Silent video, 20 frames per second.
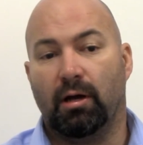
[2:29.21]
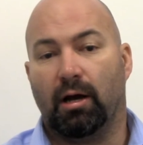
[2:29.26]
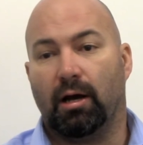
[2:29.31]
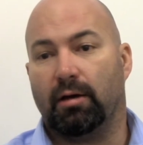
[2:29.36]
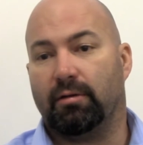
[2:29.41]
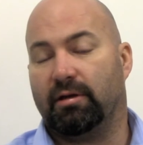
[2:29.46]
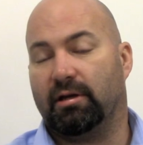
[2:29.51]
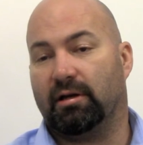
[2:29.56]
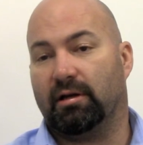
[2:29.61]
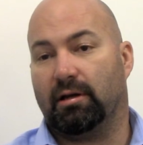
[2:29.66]

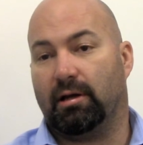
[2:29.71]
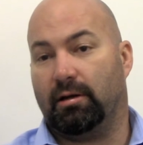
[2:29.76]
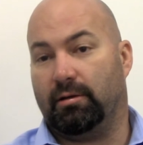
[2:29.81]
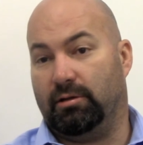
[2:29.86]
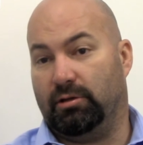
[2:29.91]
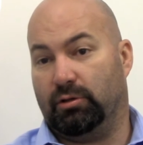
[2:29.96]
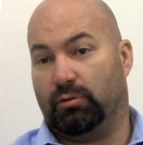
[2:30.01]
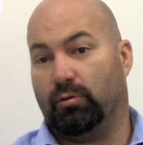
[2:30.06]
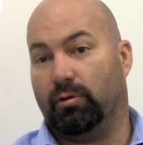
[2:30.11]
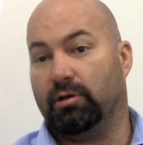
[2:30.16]
I think a lot of
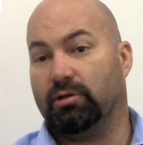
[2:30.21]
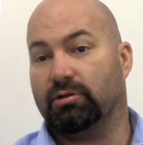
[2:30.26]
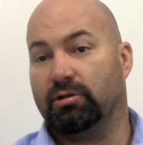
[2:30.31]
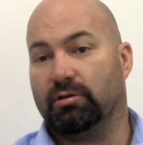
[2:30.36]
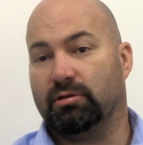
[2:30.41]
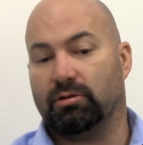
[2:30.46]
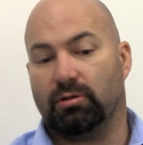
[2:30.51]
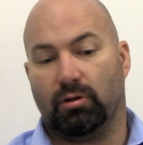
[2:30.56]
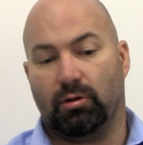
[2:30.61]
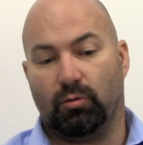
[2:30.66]
these
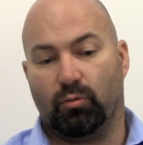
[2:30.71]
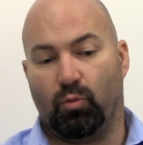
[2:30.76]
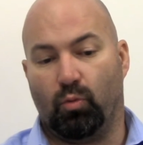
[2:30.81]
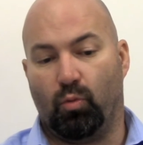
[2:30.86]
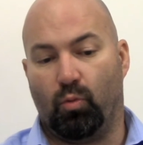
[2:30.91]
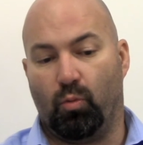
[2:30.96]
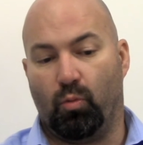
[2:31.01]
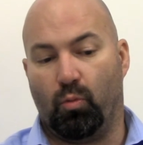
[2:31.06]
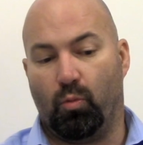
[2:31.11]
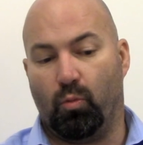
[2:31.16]
questions on
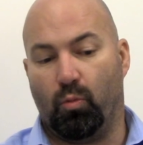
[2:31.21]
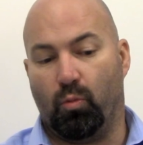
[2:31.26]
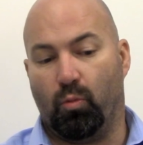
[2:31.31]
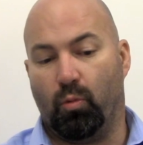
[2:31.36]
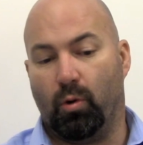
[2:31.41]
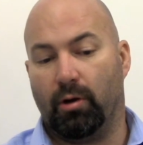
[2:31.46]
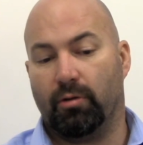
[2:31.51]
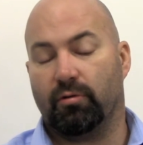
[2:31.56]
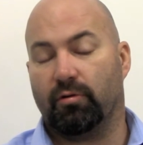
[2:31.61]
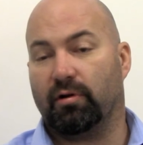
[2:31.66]

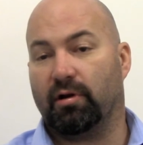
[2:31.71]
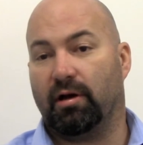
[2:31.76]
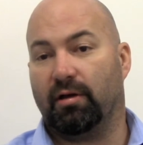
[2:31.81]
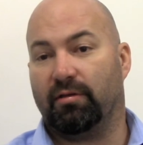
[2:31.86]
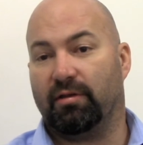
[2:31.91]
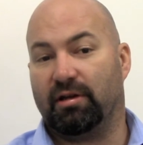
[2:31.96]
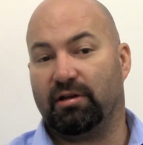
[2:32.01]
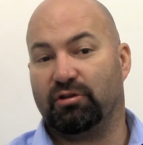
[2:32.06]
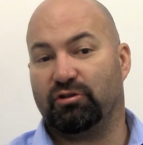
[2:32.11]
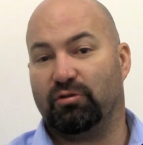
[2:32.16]
whether or not
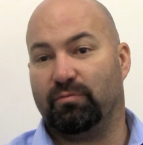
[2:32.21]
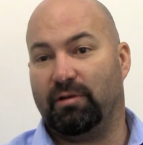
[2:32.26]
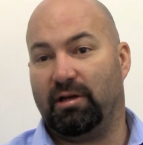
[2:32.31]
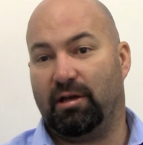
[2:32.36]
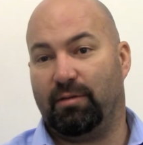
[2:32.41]
things should be